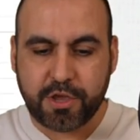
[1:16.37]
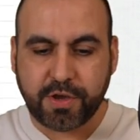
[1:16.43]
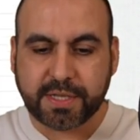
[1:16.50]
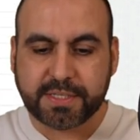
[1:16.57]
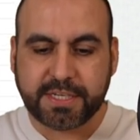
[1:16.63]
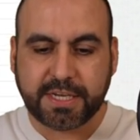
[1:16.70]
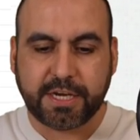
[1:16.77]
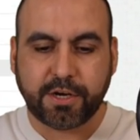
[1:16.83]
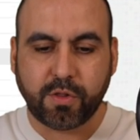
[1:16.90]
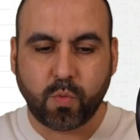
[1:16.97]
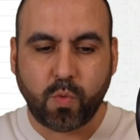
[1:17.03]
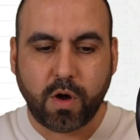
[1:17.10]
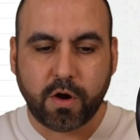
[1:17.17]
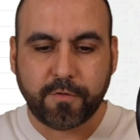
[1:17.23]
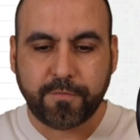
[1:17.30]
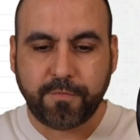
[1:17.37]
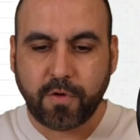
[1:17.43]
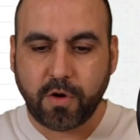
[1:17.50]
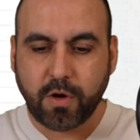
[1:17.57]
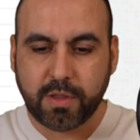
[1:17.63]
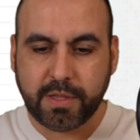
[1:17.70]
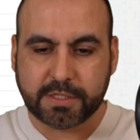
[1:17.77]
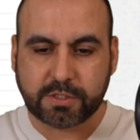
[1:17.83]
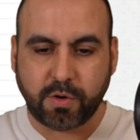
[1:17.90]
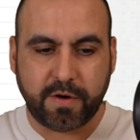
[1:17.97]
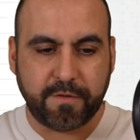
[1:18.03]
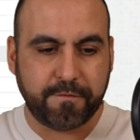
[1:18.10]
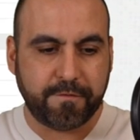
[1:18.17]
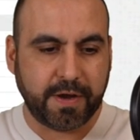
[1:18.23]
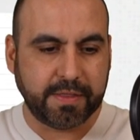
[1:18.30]
you can see here the waterfall. Let's go ahead
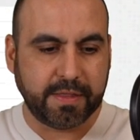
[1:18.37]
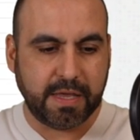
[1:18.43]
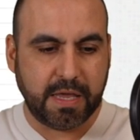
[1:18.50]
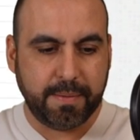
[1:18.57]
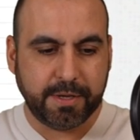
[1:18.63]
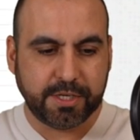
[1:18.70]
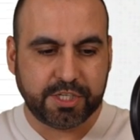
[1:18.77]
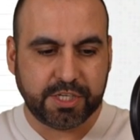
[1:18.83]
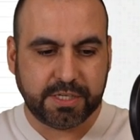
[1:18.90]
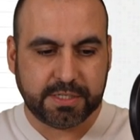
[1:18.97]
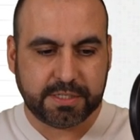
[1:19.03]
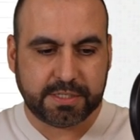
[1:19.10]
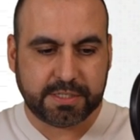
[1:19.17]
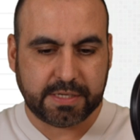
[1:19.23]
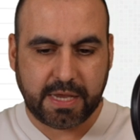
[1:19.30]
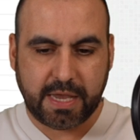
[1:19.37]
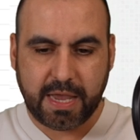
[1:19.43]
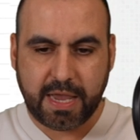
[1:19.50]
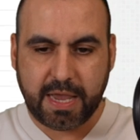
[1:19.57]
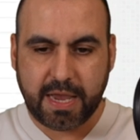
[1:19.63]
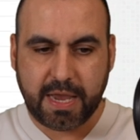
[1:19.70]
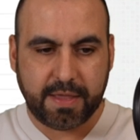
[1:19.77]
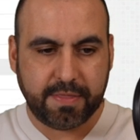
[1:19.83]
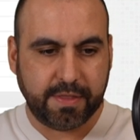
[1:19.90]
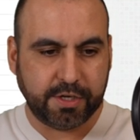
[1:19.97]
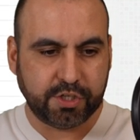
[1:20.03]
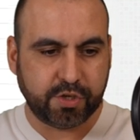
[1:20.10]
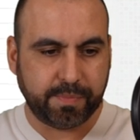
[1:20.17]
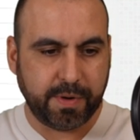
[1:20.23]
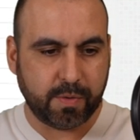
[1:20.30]
and find the images and they
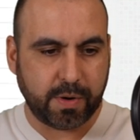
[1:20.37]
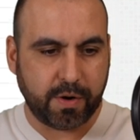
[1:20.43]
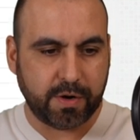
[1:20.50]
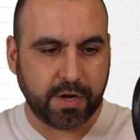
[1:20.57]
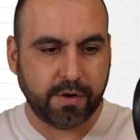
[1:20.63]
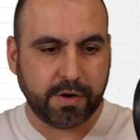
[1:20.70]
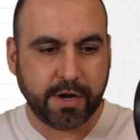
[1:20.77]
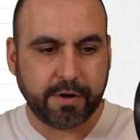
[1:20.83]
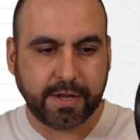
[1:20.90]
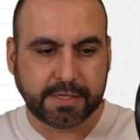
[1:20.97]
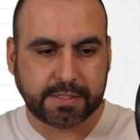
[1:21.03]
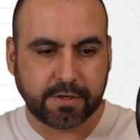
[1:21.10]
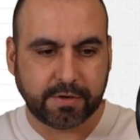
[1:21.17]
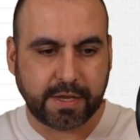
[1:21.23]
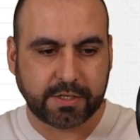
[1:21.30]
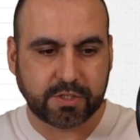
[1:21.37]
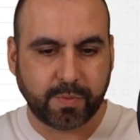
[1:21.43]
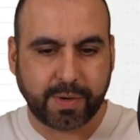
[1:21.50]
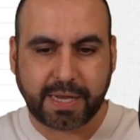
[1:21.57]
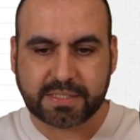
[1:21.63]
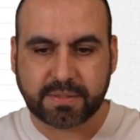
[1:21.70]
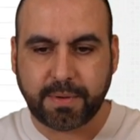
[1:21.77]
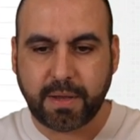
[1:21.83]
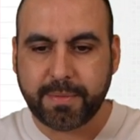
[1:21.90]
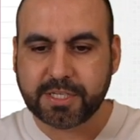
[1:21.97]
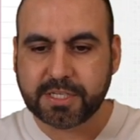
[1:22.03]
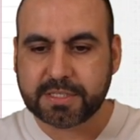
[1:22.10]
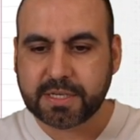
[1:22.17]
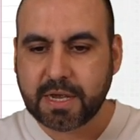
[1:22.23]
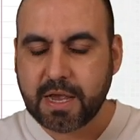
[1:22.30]
should be around here. Here it is. Okay, so we got some
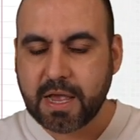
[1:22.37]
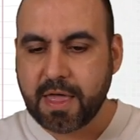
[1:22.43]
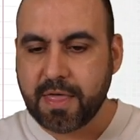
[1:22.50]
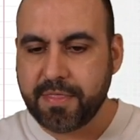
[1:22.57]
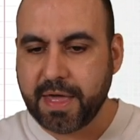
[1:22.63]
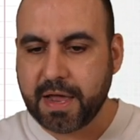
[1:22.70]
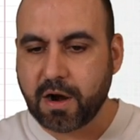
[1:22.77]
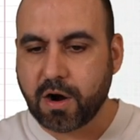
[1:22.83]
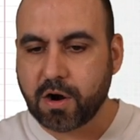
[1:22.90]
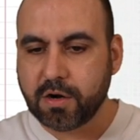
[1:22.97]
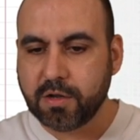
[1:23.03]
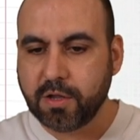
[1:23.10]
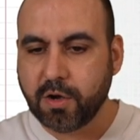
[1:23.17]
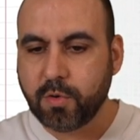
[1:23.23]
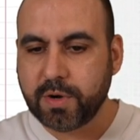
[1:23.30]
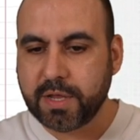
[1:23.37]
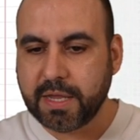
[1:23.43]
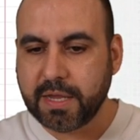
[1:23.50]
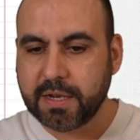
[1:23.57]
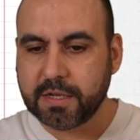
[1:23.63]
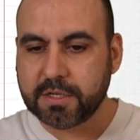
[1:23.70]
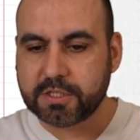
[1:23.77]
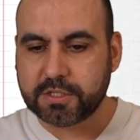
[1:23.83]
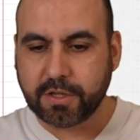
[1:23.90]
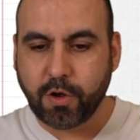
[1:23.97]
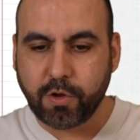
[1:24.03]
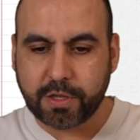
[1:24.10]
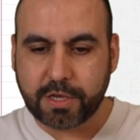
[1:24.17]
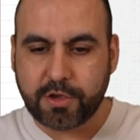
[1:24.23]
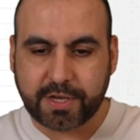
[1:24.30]
images that are loading
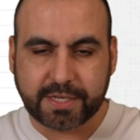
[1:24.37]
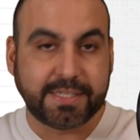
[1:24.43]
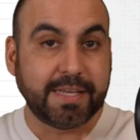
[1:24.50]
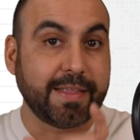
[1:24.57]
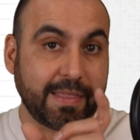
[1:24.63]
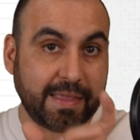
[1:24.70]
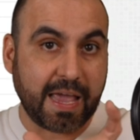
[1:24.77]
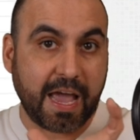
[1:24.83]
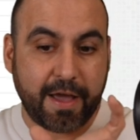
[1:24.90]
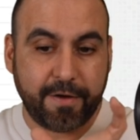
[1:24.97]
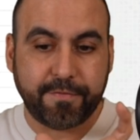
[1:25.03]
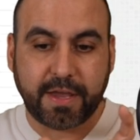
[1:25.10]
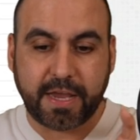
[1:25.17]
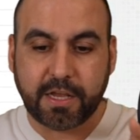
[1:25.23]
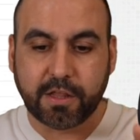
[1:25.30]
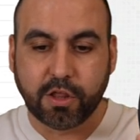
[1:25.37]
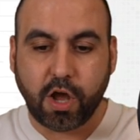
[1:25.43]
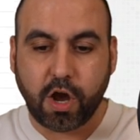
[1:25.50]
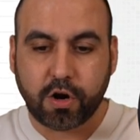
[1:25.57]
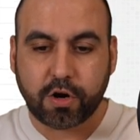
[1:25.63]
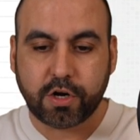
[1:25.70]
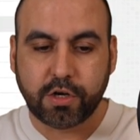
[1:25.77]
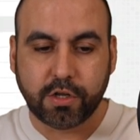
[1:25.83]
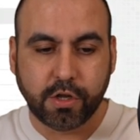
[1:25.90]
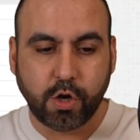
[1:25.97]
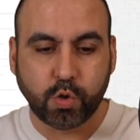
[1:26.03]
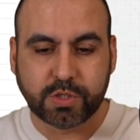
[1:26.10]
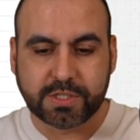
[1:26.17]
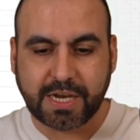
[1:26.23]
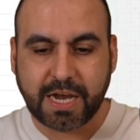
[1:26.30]
slowly. You can see that they have a longer
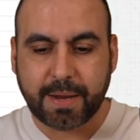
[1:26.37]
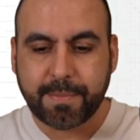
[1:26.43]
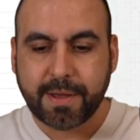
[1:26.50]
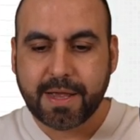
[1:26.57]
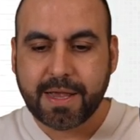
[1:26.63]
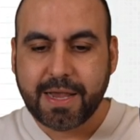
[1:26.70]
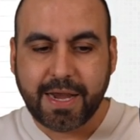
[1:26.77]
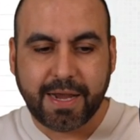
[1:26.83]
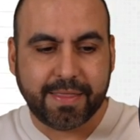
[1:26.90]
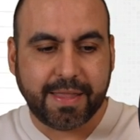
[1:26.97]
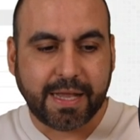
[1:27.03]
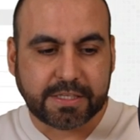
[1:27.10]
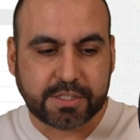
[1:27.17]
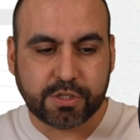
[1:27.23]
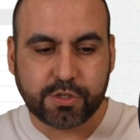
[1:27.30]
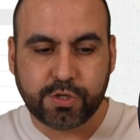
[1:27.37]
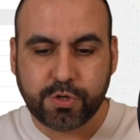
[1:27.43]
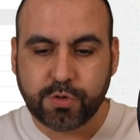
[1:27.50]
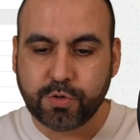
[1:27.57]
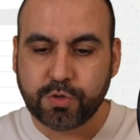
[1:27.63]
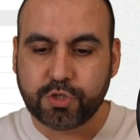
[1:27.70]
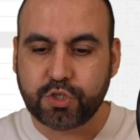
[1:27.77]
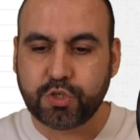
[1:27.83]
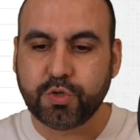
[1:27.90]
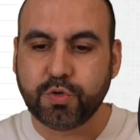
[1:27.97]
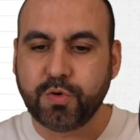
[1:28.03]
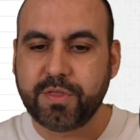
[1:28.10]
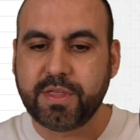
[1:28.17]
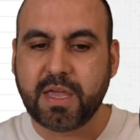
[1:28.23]
load time and that's due to the